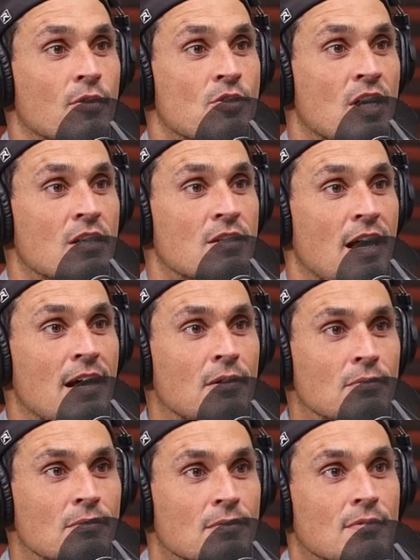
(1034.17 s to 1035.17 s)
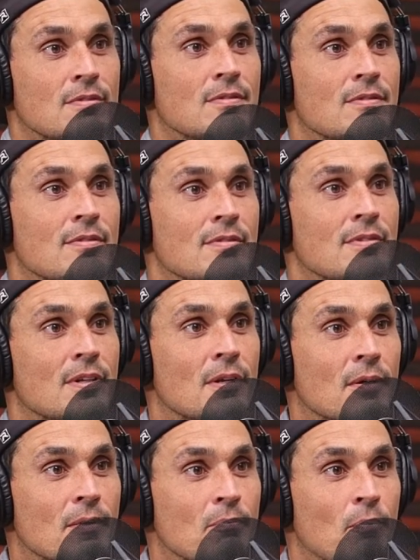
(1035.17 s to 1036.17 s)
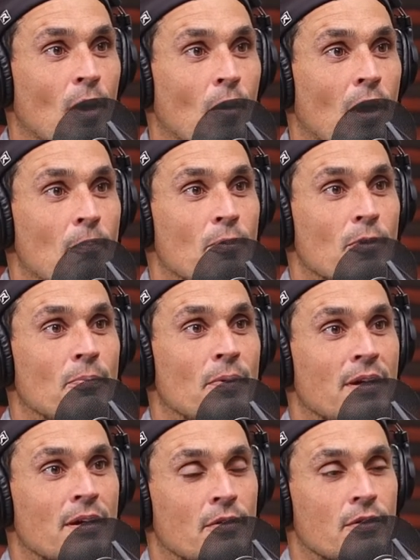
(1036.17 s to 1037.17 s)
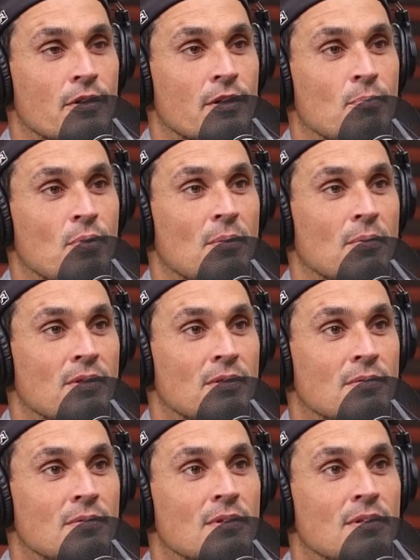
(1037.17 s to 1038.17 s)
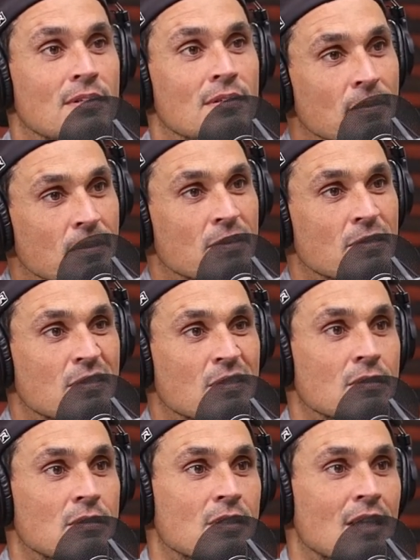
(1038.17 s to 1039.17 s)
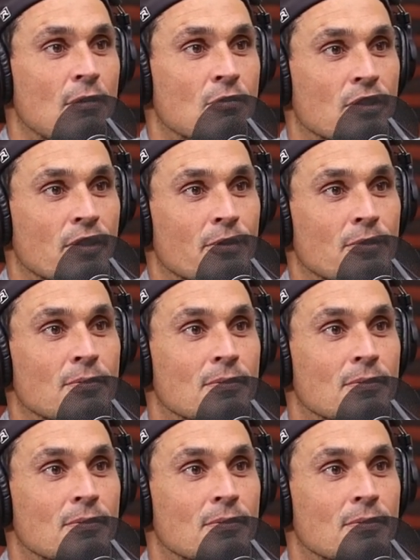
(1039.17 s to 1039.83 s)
chest out, and bow up real big, or you're going to probably slouch a little.